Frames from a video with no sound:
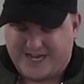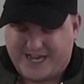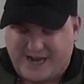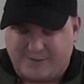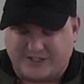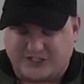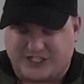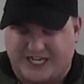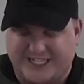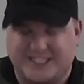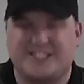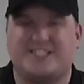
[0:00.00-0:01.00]
And what
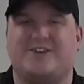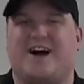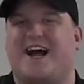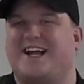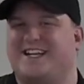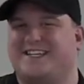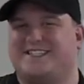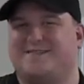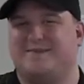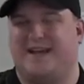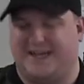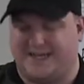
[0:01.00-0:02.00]
changes do I need to
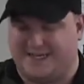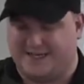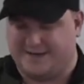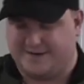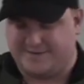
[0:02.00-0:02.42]
make?